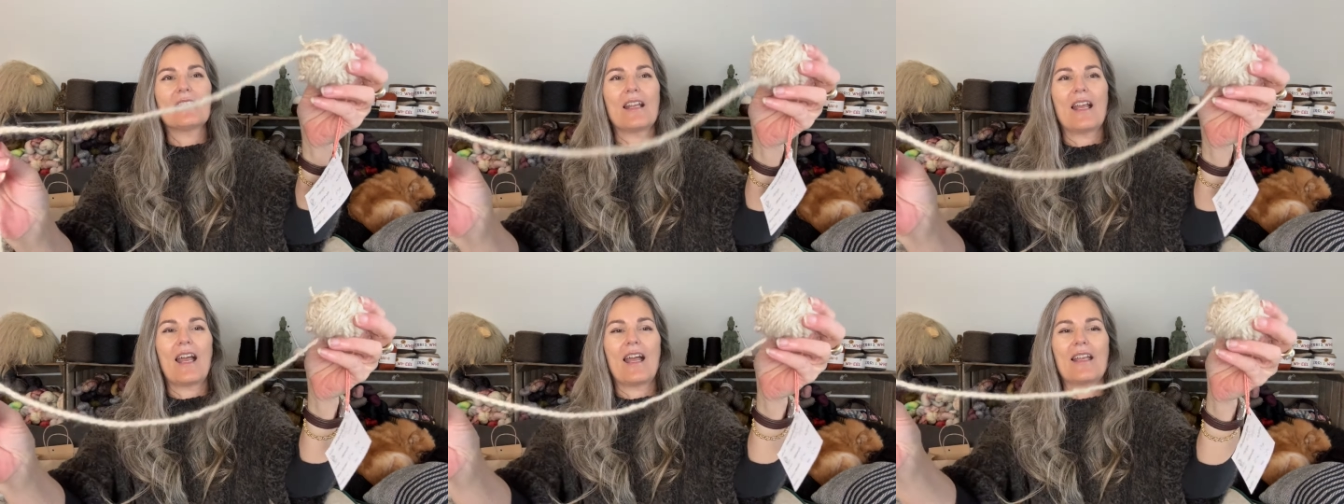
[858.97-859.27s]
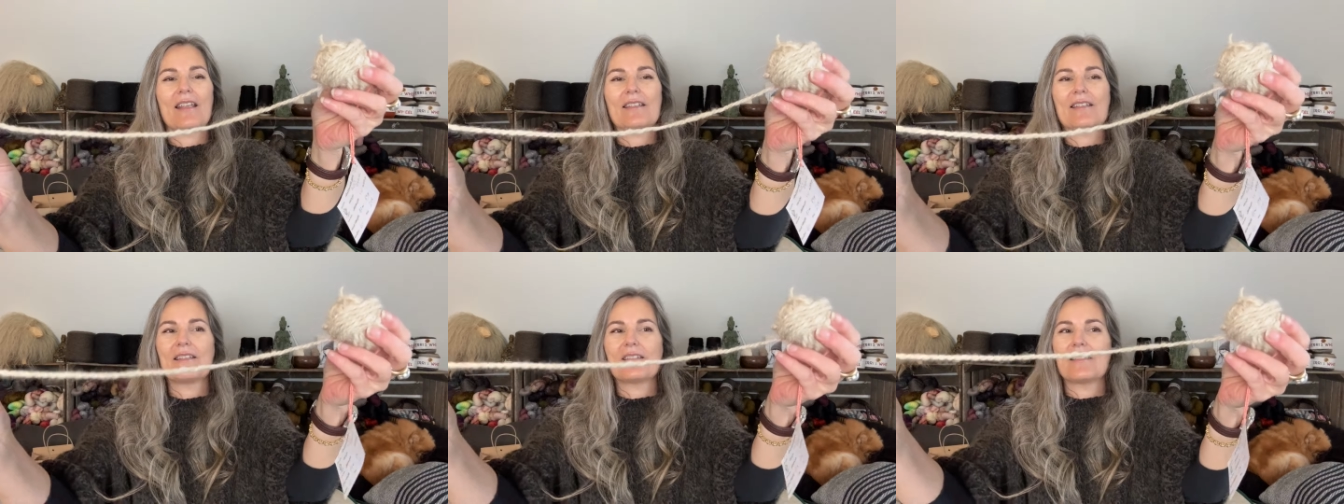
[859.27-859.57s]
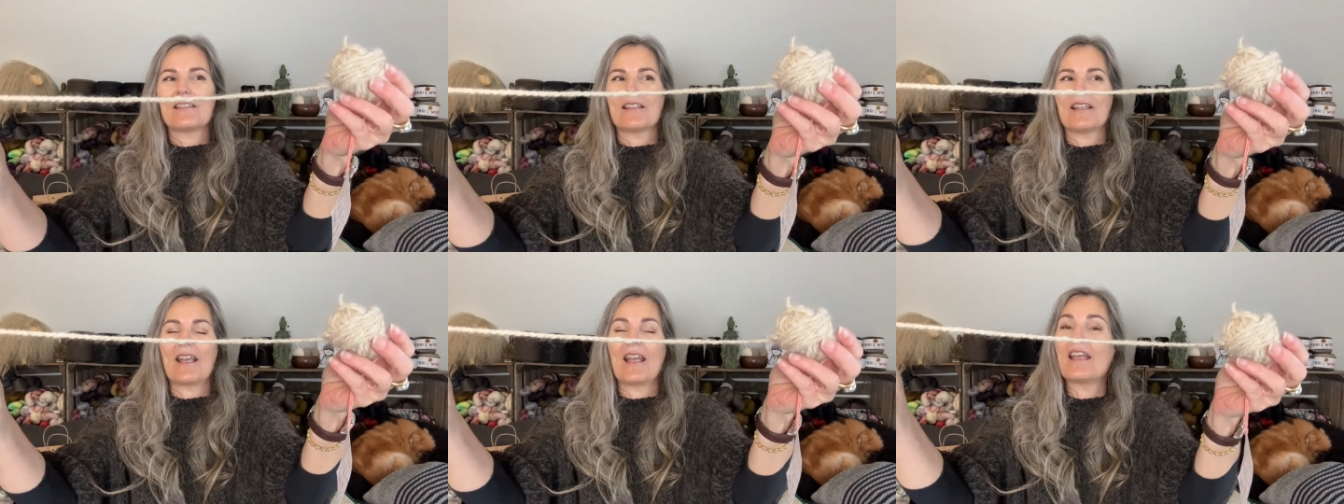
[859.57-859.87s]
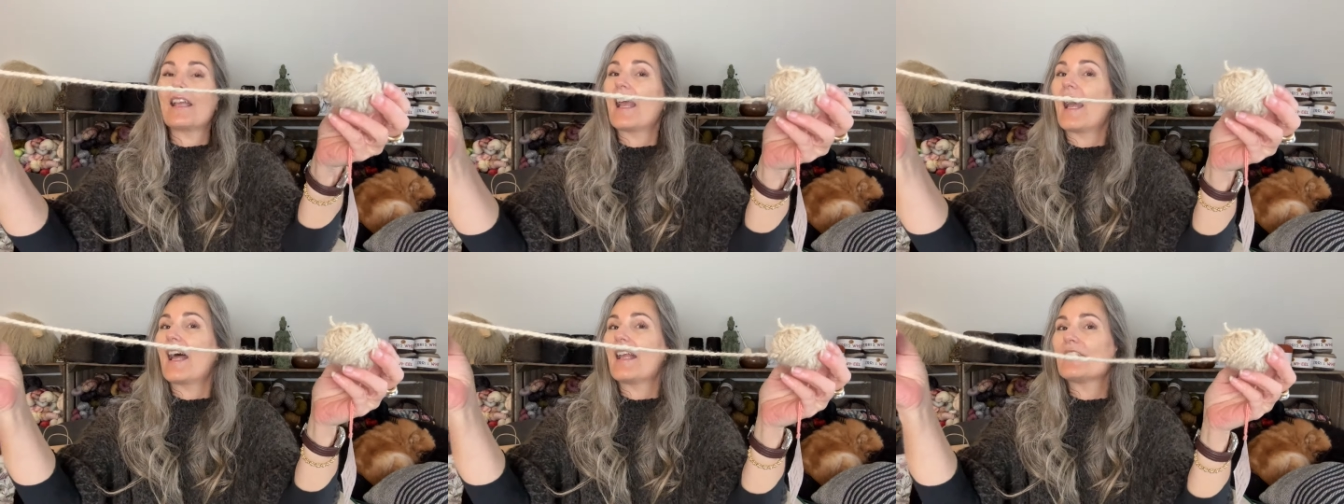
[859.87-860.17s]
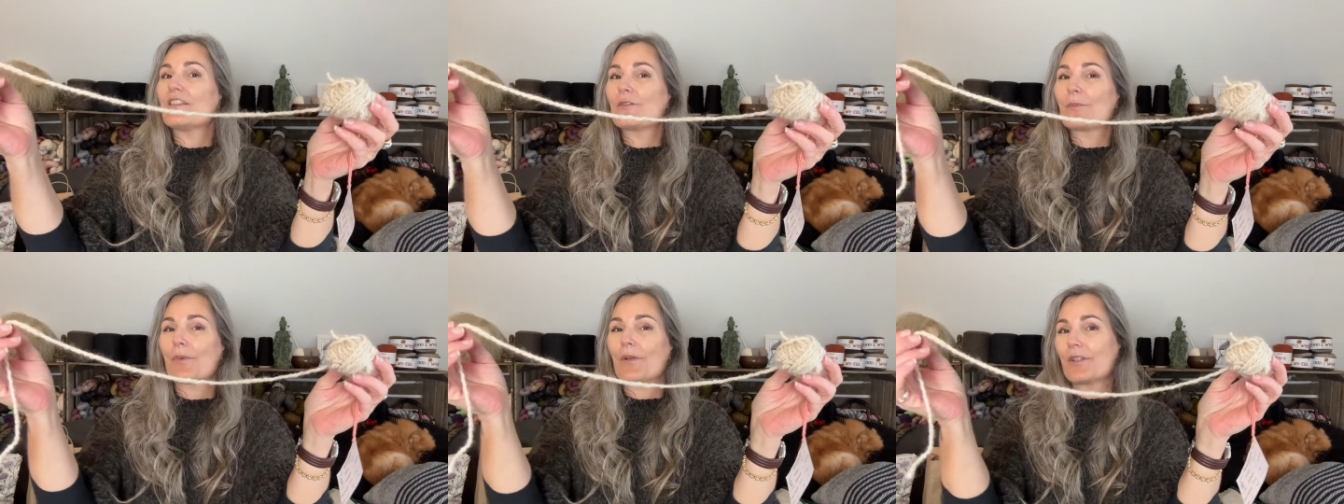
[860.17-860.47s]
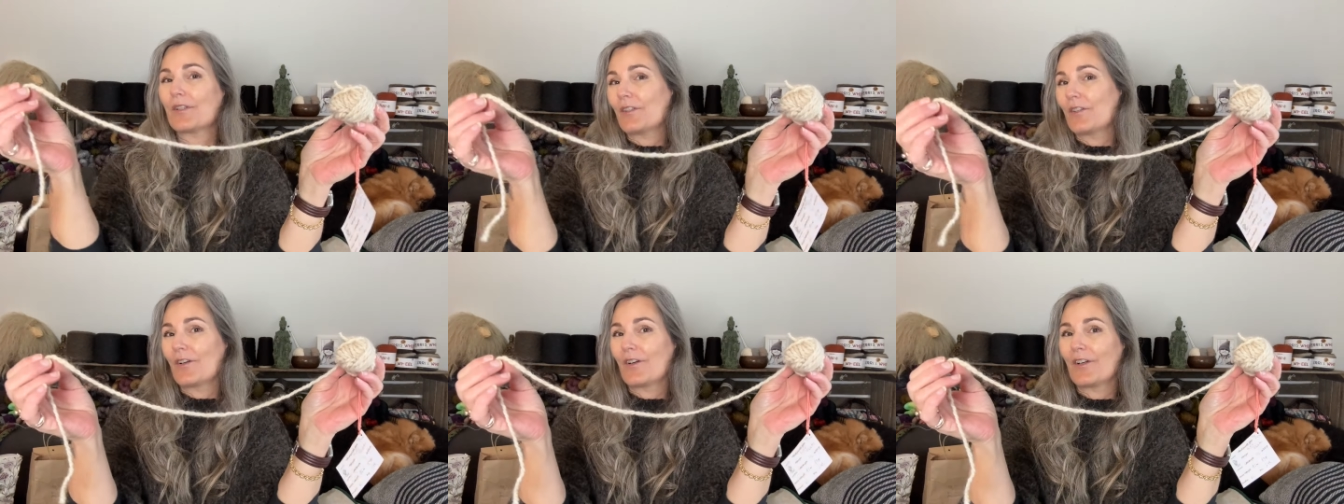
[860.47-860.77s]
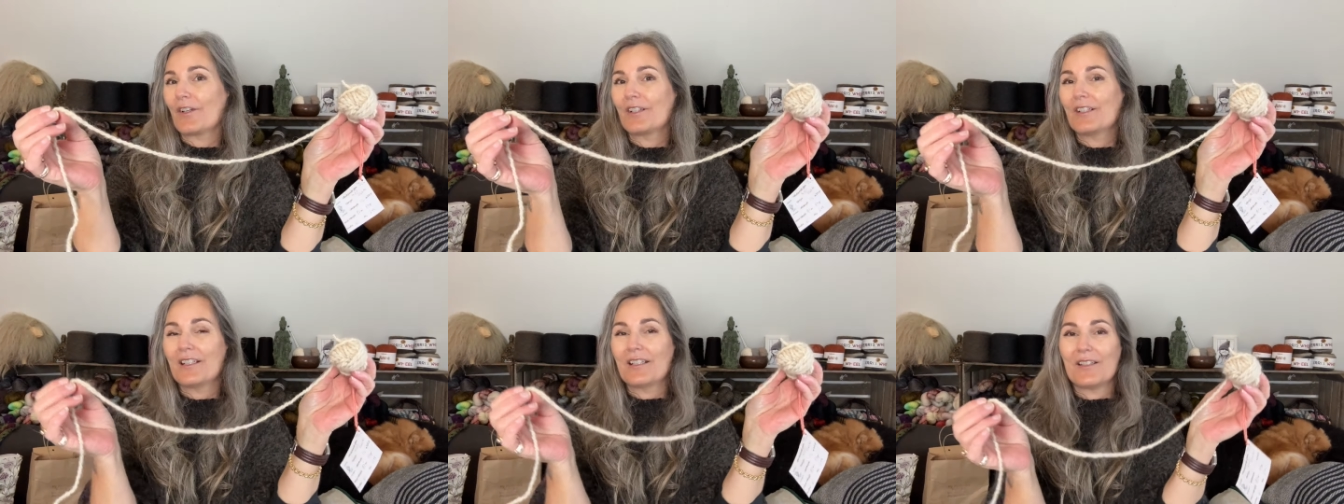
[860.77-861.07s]
as a hand spun
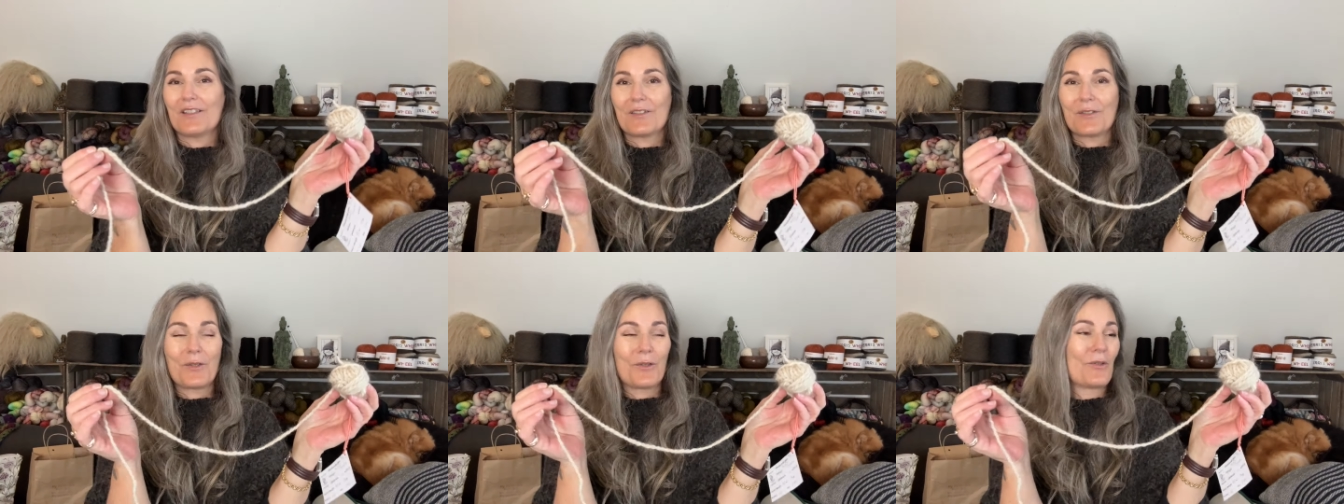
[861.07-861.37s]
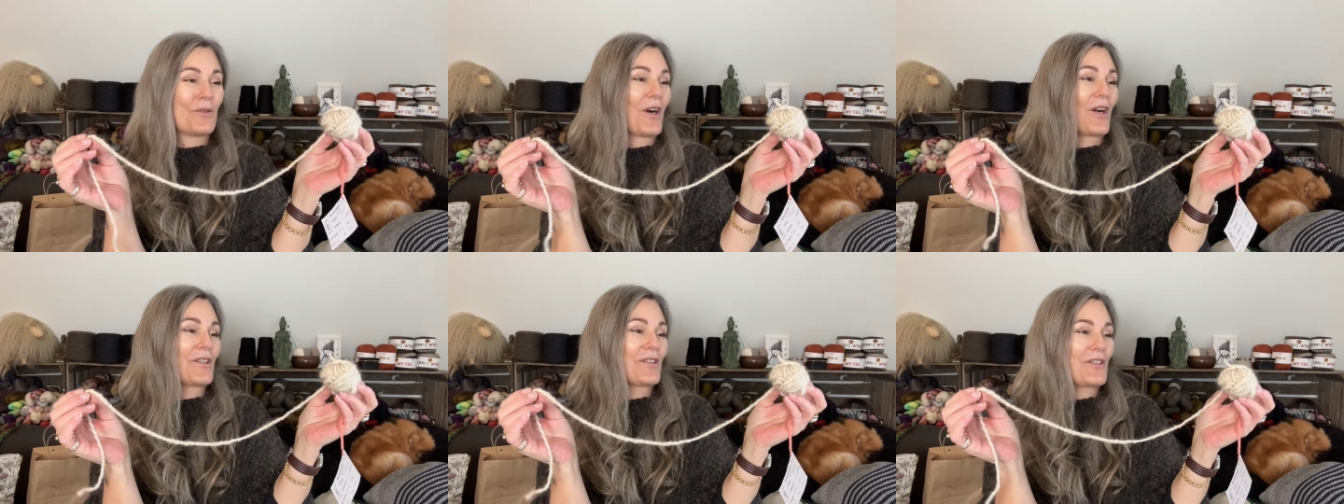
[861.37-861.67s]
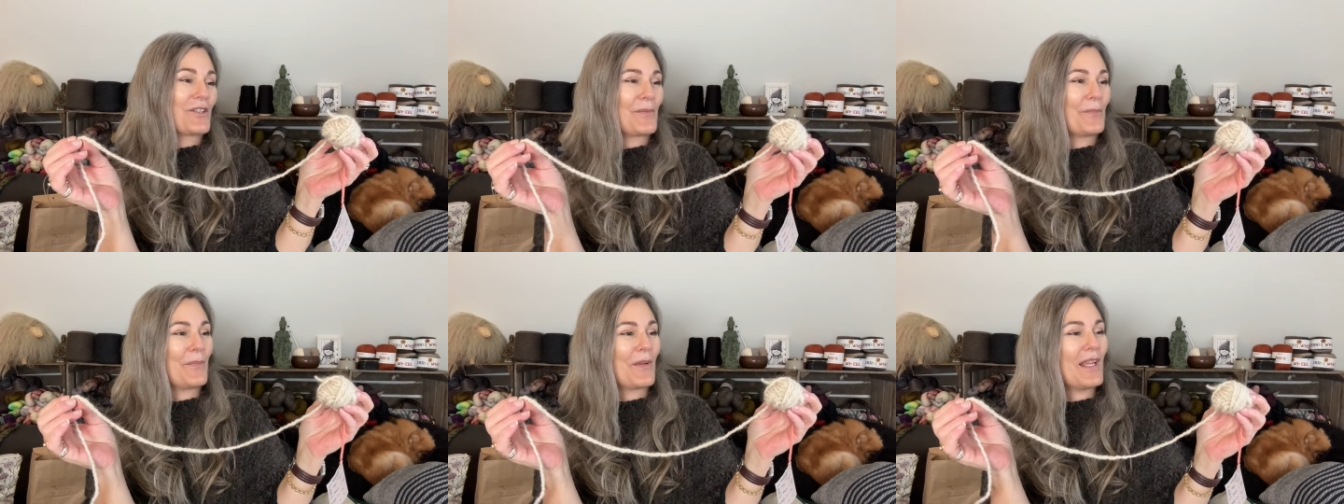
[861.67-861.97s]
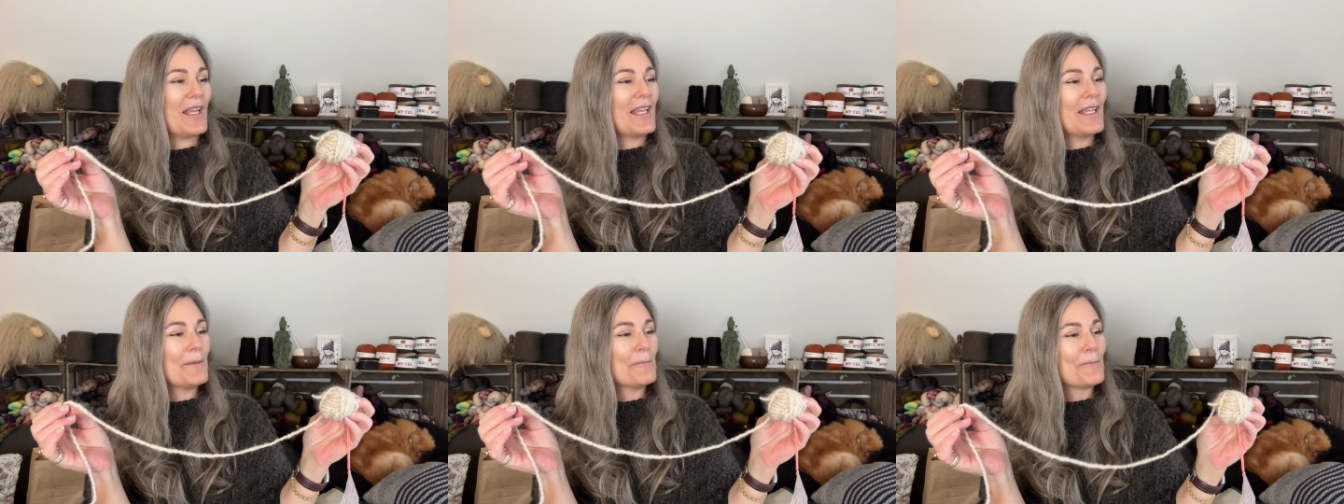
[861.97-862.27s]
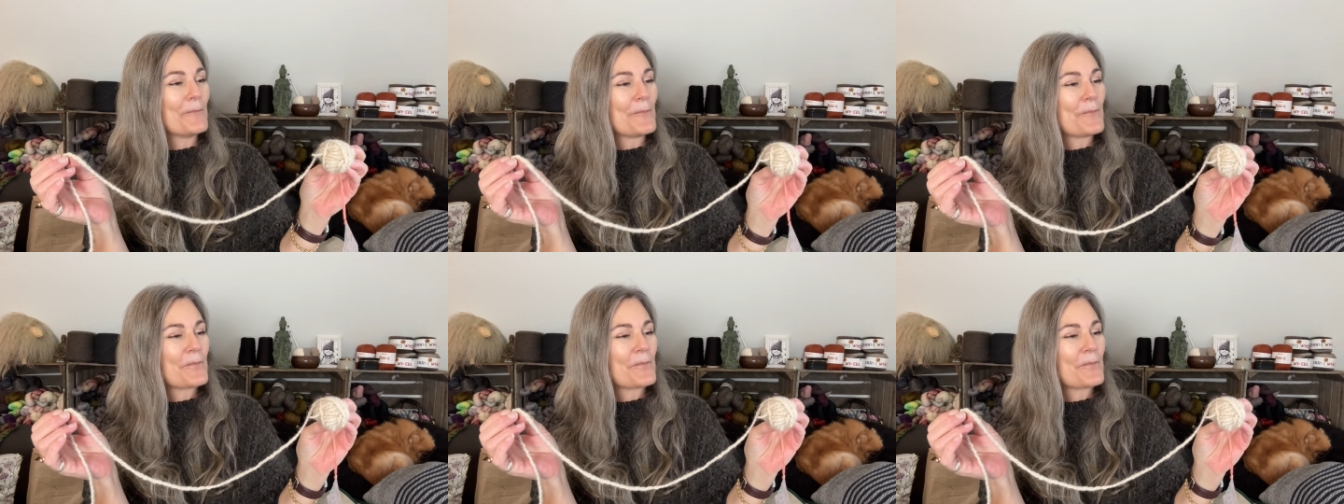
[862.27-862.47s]
yarn is want to be.